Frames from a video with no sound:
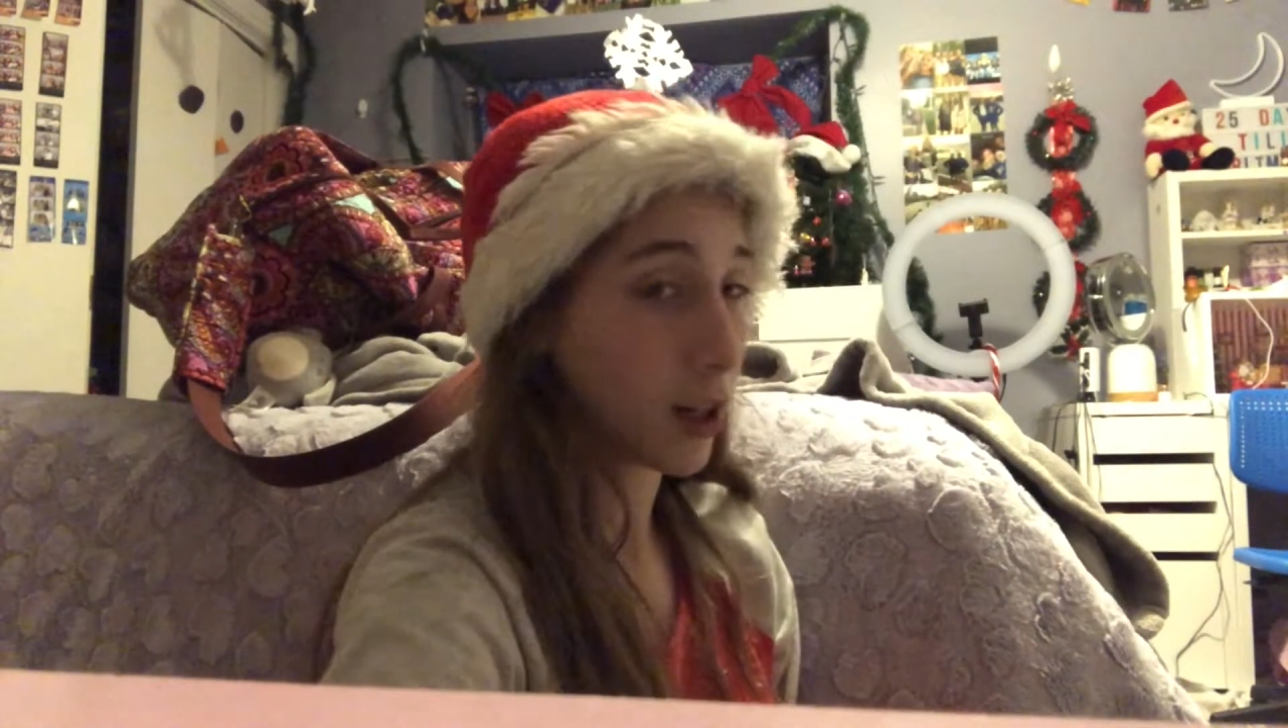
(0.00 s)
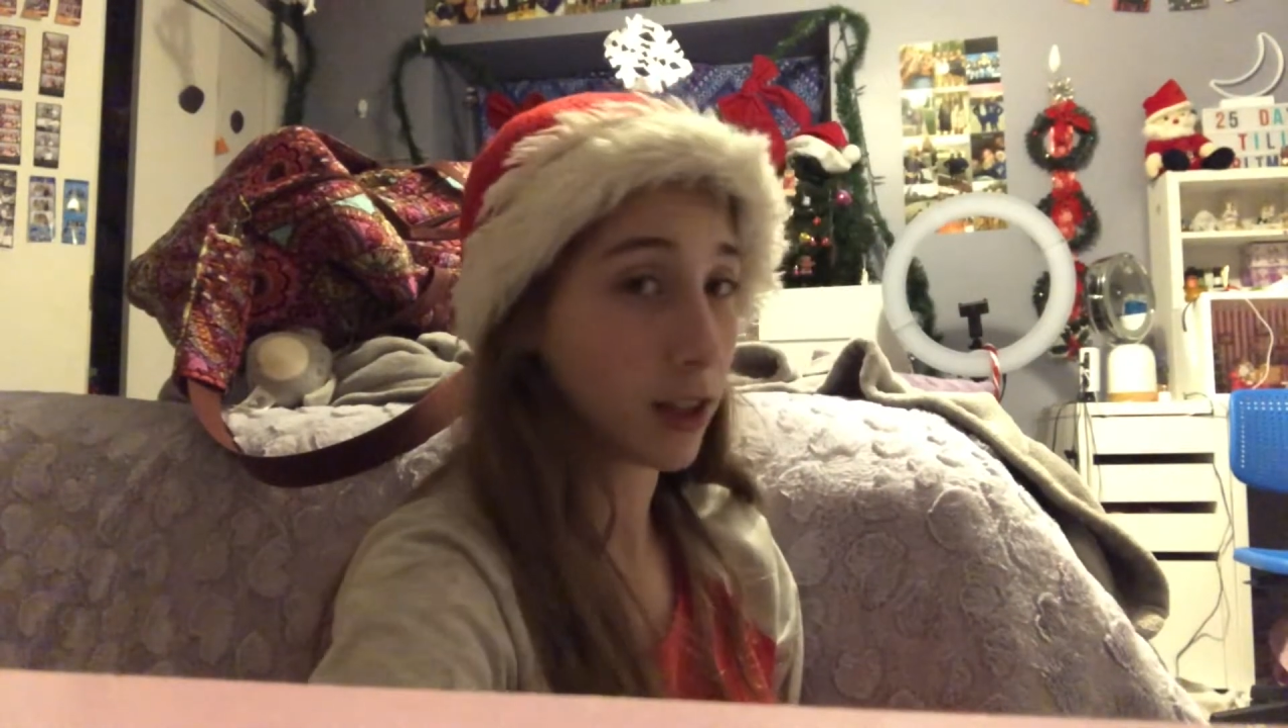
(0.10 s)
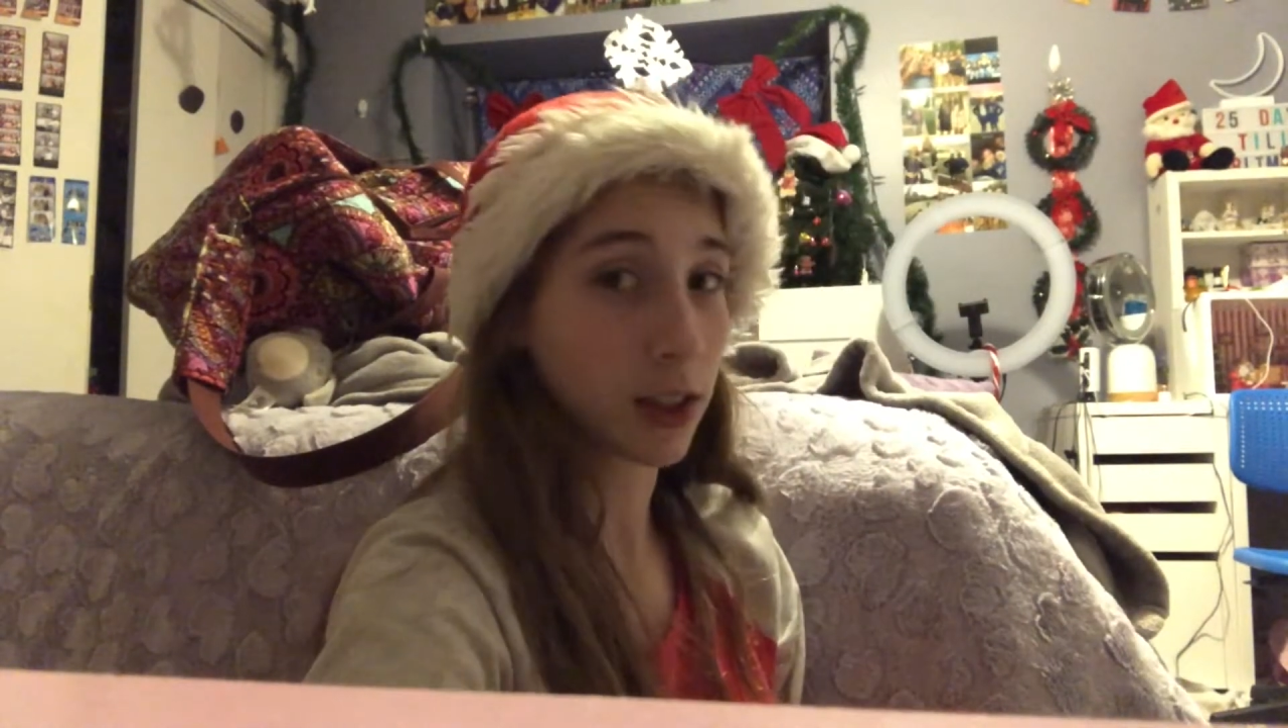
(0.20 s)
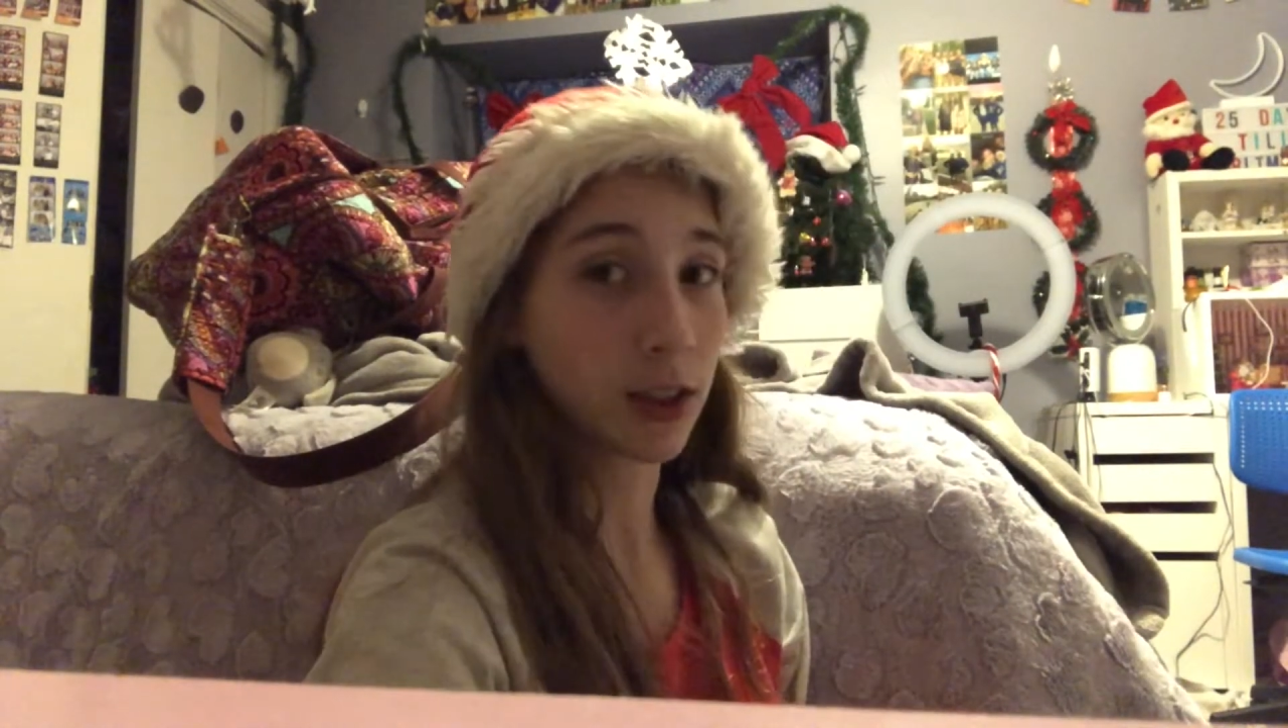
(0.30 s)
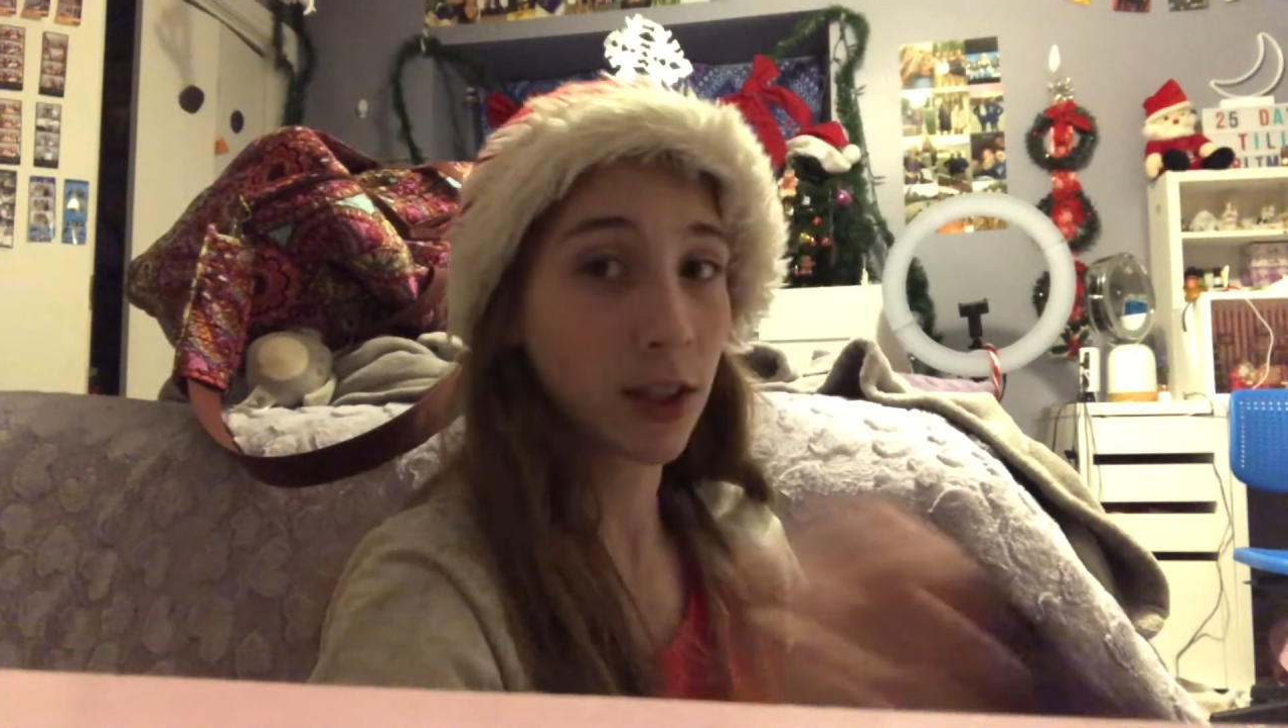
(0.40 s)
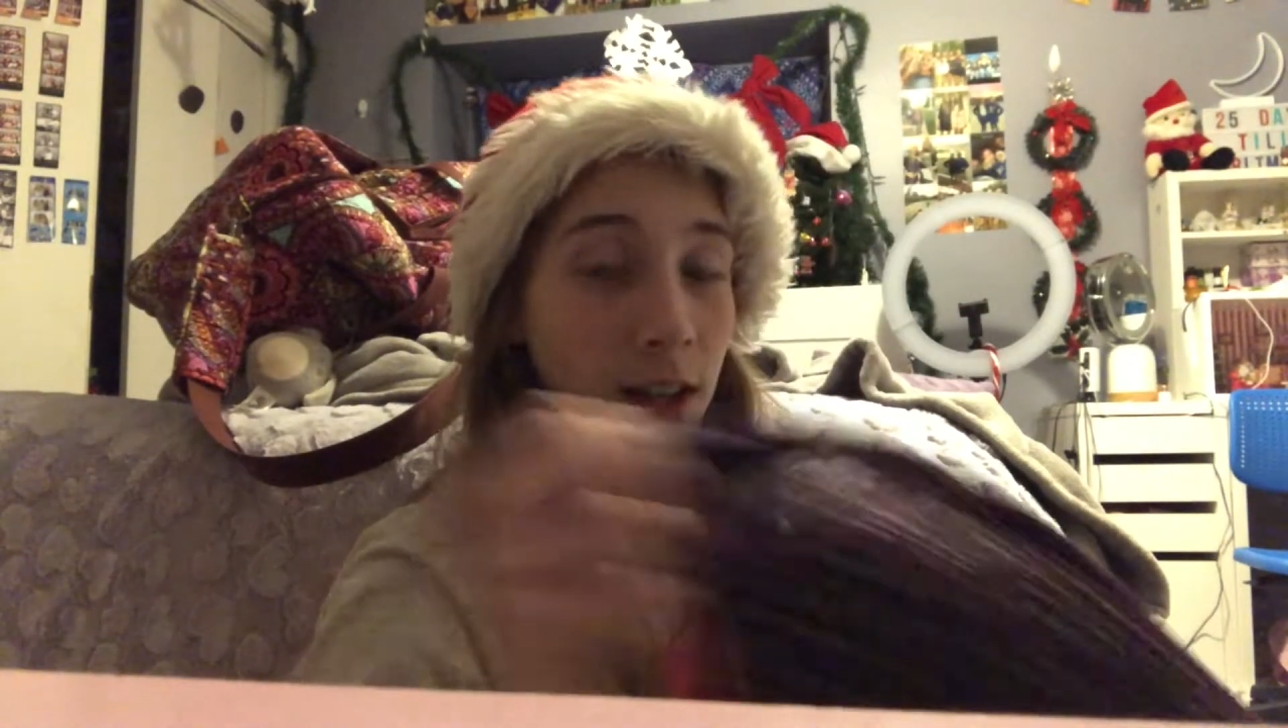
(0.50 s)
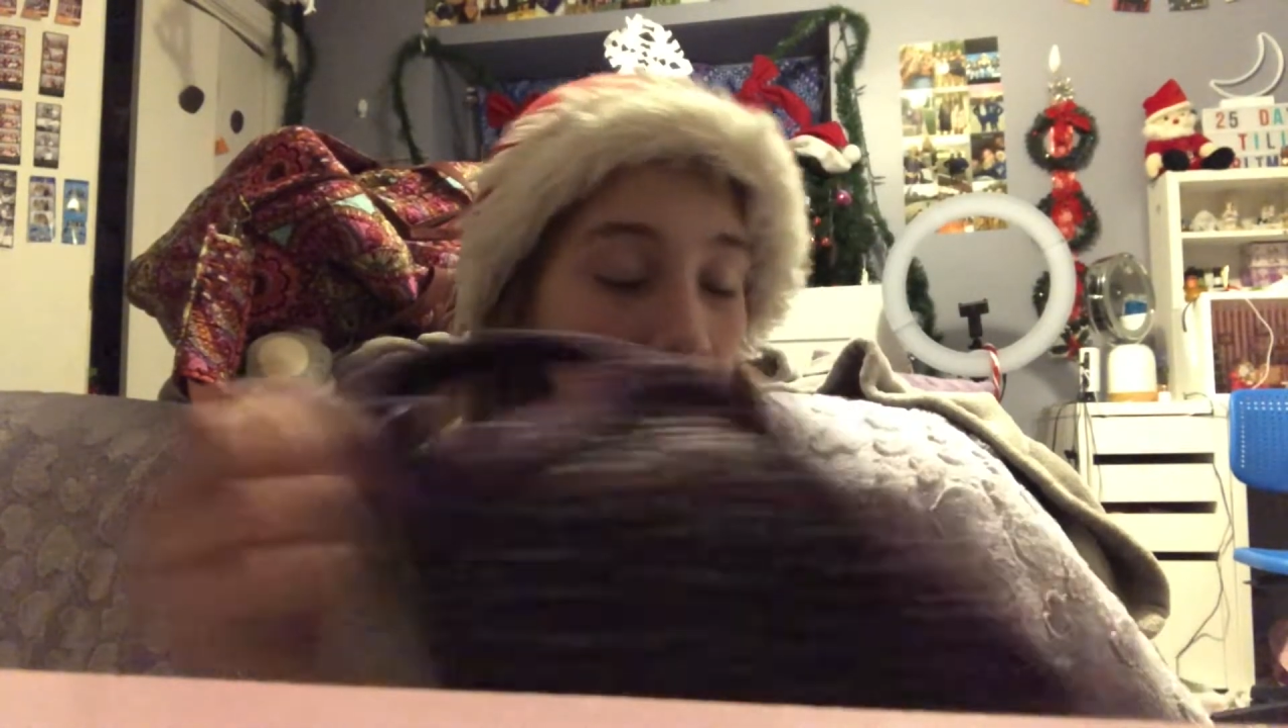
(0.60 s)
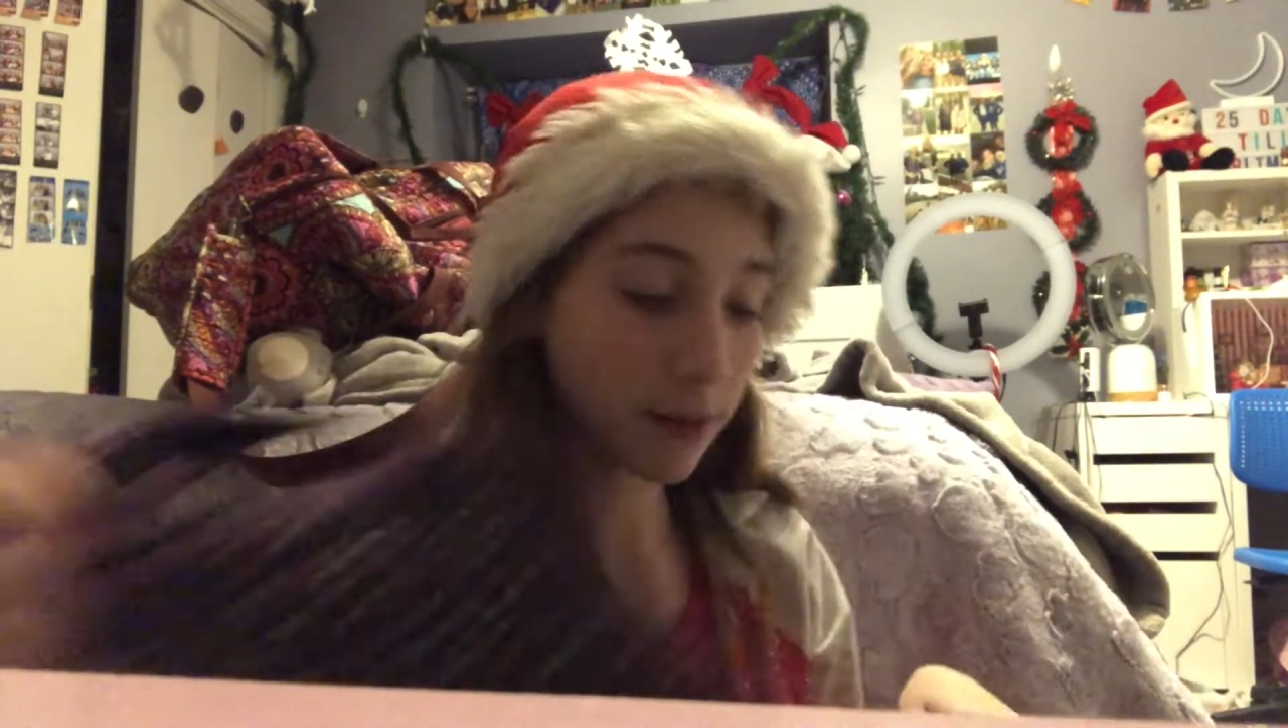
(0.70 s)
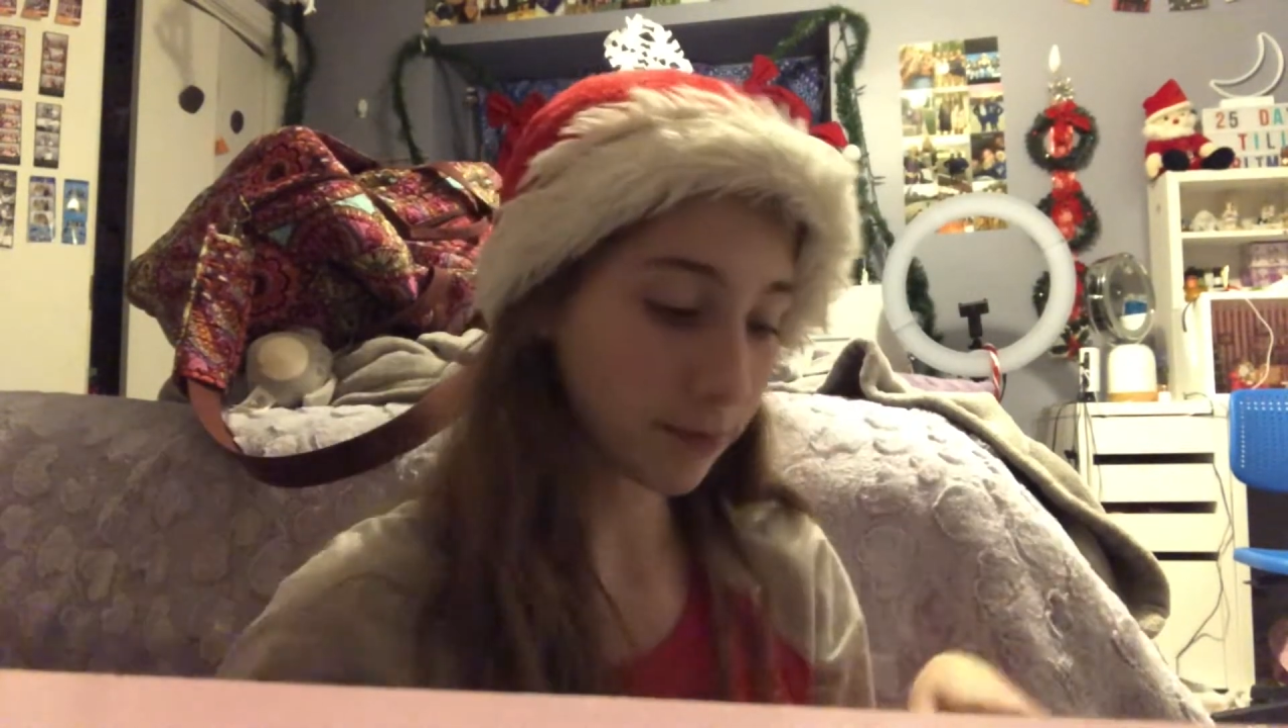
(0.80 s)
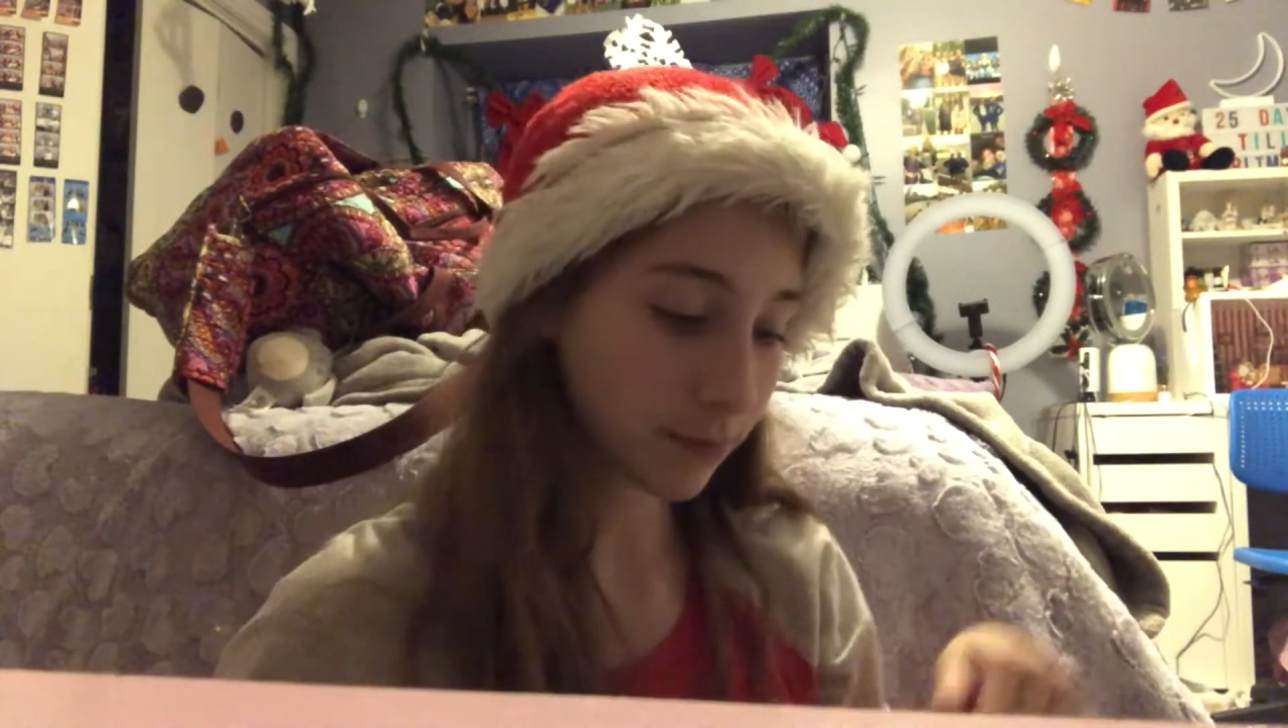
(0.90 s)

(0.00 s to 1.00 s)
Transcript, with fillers: it looks like.